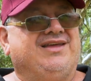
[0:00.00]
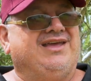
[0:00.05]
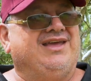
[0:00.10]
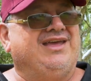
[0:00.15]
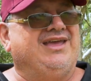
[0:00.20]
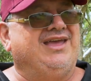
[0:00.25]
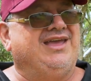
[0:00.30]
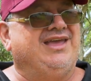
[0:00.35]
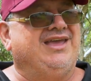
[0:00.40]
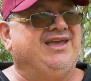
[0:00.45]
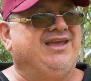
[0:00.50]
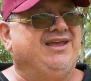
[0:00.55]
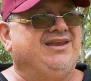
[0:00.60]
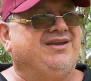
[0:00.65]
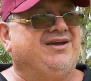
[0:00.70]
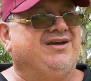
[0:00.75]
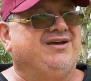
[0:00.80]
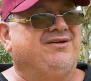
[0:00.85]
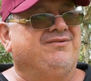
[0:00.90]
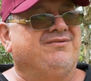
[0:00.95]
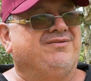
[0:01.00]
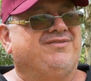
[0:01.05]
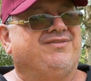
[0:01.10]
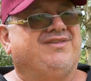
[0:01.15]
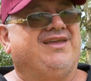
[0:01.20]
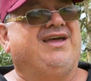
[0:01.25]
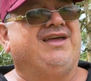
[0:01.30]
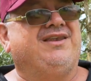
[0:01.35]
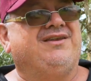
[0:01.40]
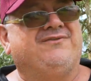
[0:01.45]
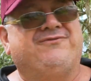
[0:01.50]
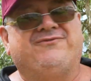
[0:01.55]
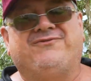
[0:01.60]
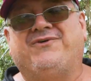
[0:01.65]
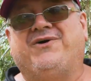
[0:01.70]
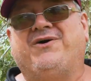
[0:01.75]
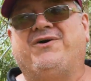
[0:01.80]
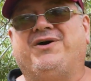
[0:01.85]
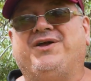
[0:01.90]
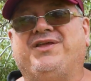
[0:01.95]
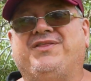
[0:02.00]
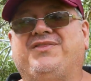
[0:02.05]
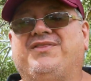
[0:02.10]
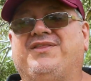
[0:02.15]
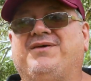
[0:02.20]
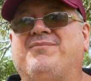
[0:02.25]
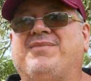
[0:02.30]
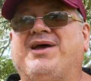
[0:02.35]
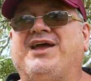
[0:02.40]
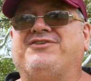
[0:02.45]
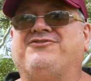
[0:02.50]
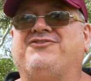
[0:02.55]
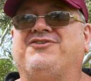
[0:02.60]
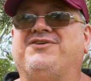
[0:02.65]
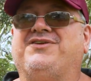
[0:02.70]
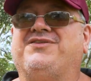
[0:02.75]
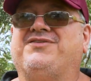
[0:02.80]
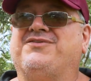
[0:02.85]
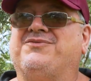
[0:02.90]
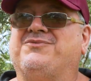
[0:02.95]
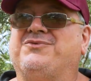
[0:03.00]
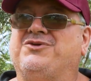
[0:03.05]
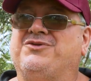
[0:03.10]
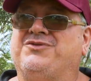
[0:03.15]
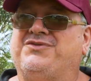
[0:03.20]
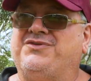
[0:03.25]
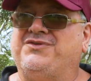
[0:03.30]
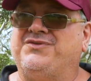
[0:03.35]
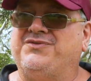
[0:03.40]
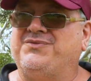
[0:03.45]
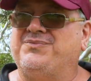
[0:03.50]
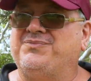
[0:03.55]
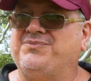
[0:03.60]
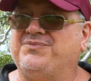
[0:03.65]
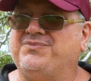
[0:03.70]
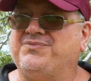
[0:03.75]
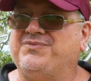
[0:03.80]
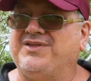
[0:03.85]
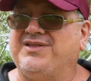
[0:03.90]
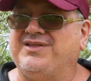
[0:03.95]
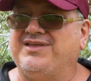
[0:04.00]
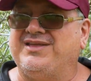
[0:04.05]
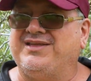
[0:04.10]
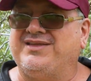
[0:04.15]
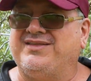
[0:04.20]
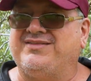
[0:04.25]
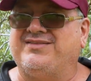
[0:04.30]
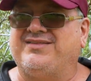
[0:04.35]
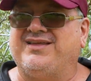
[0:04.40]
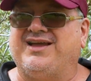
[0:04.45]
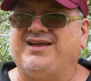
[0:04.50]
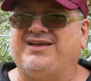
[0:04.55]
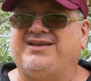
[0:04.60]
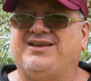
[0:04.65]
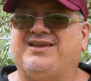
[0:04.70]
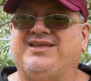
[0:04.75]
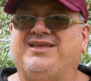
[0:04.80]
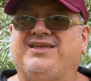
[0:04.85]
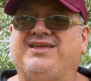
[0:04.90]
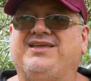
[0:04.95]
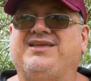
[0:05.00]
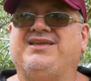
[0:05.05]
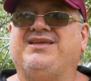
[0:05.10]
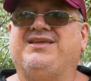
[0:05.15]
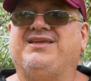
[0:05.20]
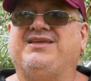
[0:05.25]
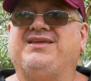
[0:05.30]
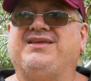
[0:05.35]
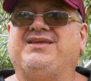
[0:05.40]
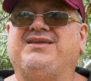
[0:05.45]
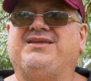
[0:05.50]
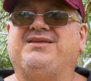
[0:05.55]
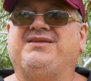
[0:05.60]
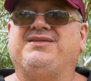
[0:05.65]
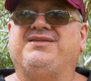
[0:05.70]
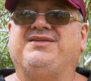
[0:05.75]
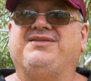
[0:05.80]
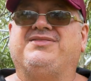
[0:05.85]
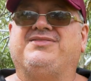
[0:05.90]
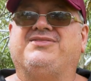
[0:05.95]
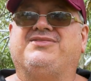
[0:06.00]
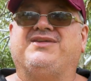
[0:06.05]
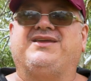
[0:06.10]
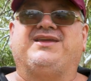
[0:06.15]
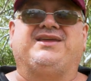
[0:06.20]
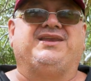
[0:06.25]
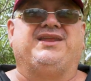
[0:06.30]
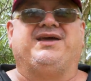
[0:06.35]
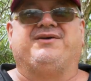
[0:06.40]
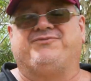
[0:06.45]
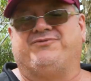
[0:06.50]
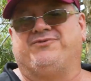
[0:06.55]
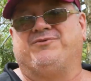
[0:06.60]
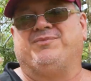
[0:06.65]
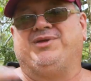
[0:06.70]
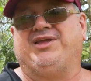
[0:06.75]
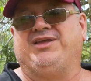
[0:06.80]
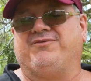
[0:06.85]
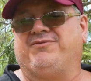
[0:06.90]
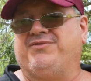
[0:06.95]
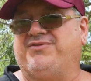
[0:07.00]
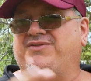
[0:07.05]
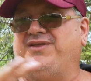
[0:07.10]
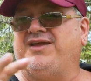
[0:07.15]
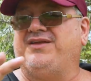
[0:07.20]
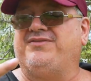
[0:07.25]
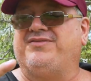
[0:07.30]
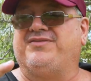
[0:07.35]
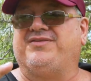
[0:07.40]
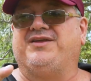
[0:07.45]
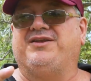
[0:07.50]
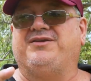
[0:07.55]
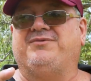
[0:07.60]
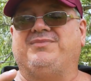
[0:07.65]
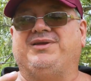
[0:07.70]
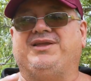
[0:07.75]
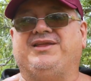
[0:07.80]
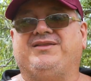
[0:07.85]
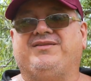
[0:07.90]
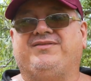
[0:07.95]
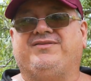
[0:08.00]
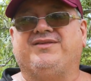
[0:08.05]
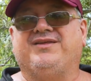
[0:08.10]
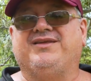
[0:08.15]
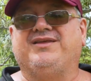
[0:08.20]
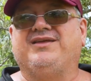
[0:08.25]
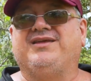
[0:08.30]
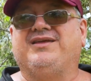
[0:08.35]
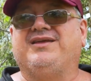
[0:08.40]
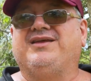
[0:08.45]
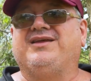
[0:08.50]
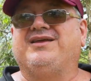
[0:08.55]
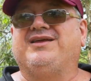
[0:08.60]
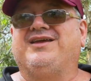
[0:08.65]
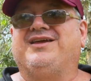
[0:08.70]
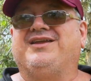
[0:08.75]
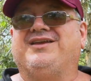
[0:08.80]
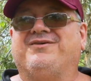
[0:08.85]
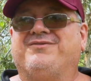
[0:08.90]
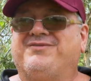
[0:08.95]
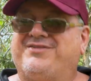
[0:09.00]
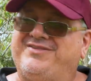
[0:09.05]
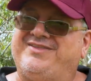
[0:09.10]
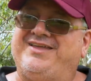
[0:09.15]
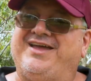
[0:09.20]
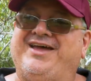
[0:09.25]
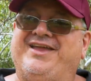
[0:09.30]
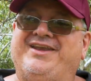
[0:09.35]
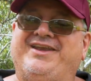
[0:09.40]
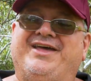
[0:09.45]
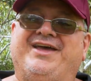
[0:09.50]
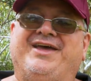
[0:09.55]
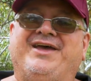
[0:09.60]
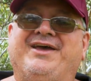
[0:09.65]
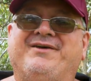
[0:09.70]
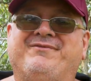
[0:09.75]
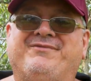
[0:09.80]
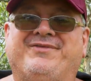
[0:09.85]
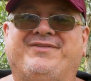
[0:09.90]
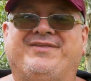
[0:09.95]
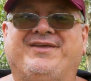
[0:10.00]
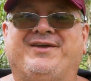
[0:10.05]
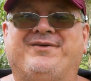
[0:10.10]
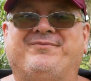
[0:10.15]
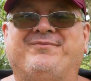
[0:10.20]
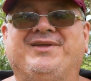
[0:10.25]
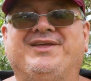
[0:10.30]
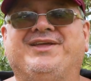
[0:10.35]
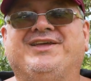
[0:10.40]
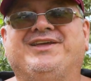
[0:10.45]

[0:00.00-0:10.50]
and I was starting to find the mattress wasn't exactly thick enough for me. It was 10 centimeters, and I was starting to have some